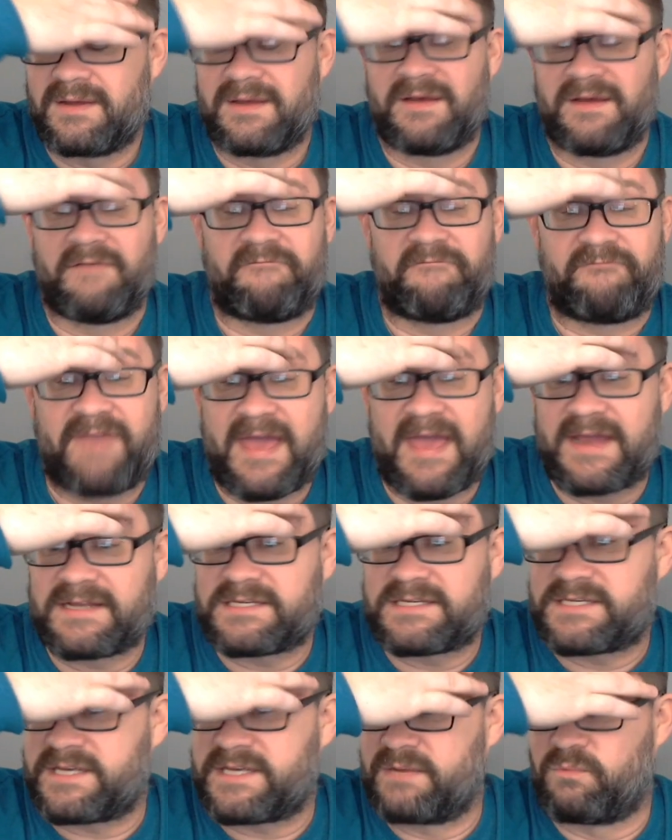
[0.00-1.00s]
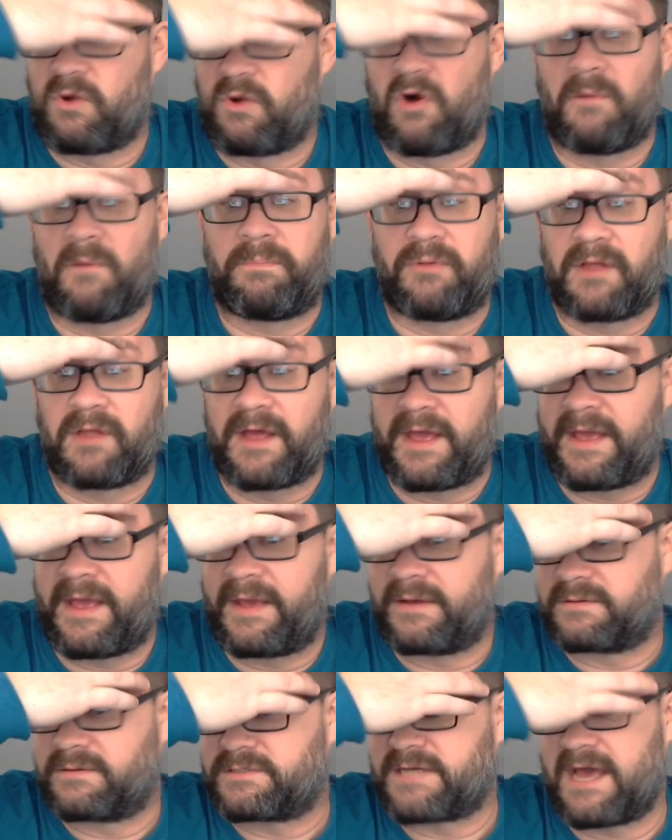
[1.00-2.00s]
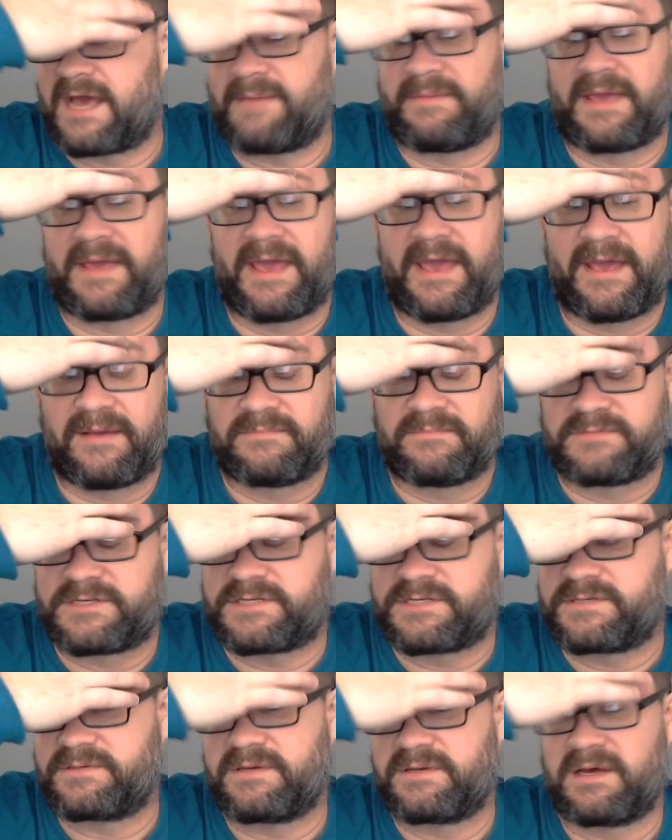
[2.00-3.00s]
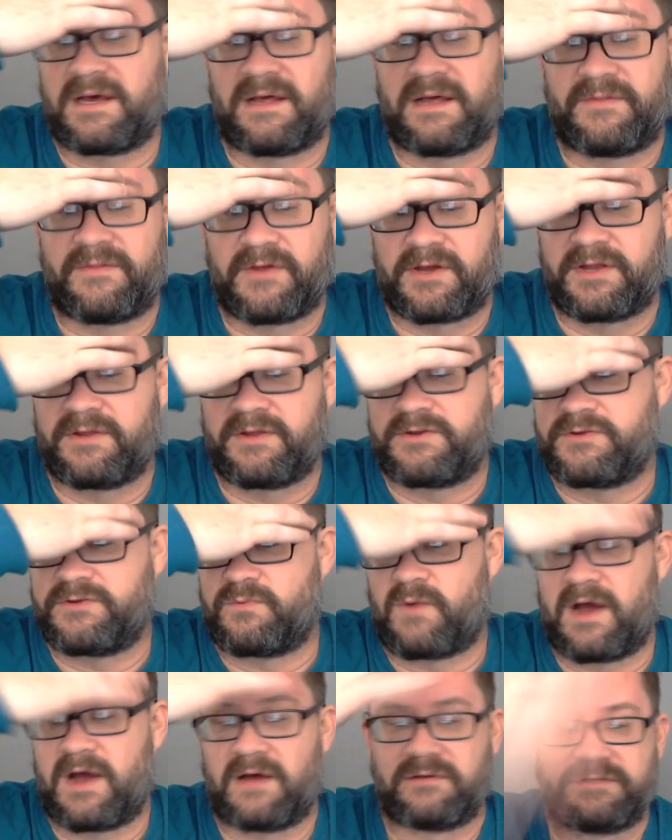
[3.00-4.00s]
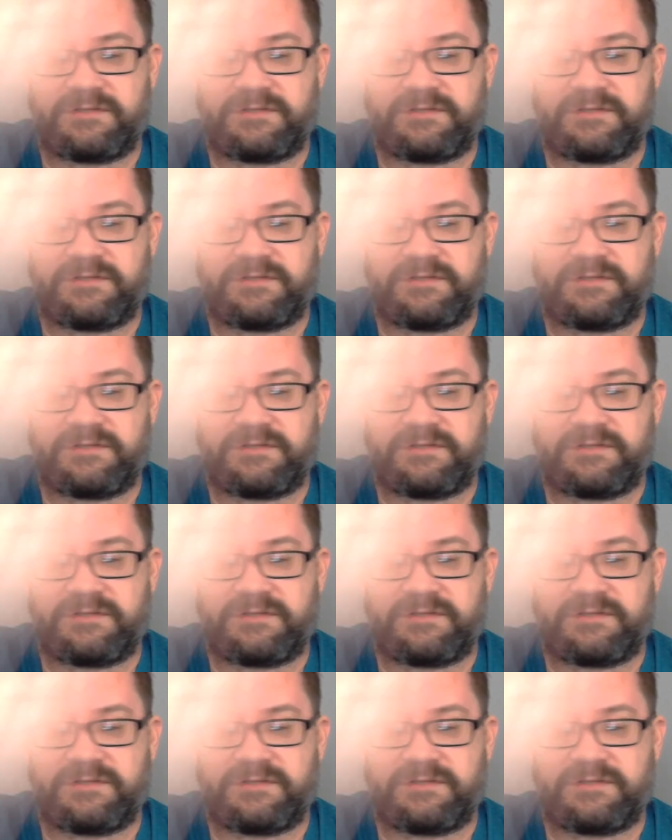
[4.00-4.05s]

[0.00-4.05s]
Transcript: Fantasy role-playing type games, they're going to do well.